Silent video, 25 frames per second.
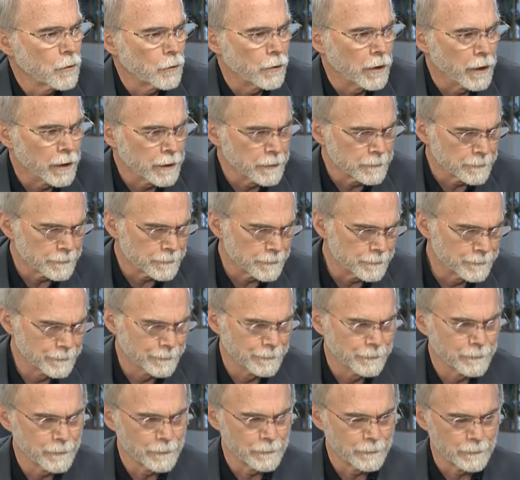Well,
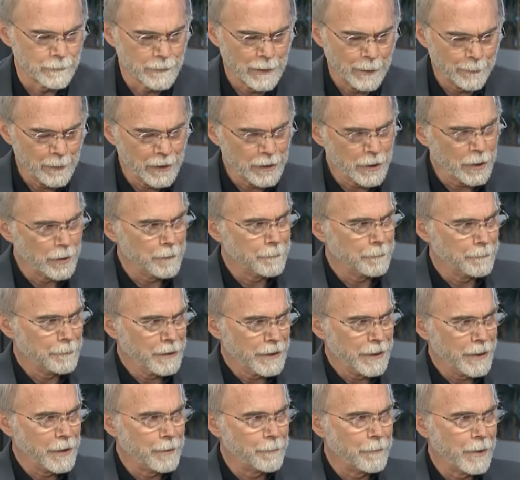let me
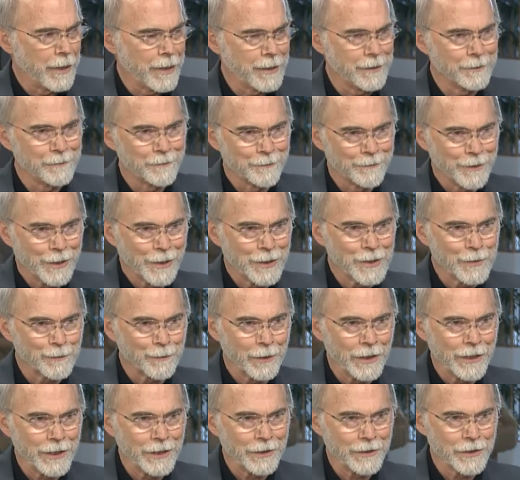begin by
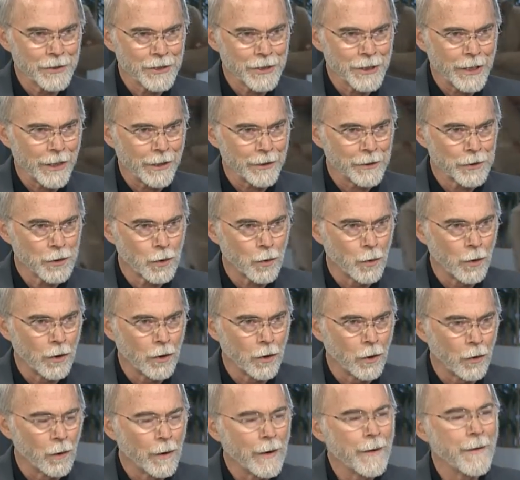explaining the status
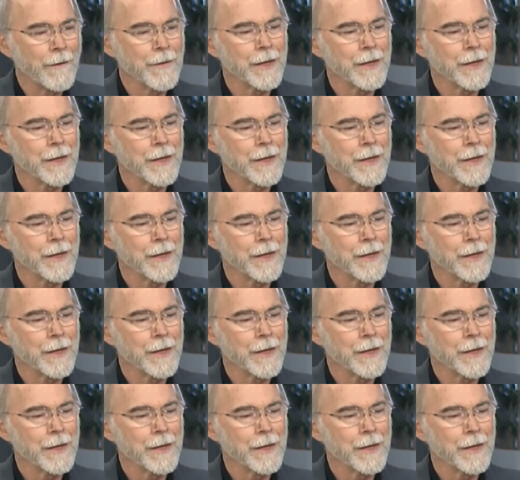quo.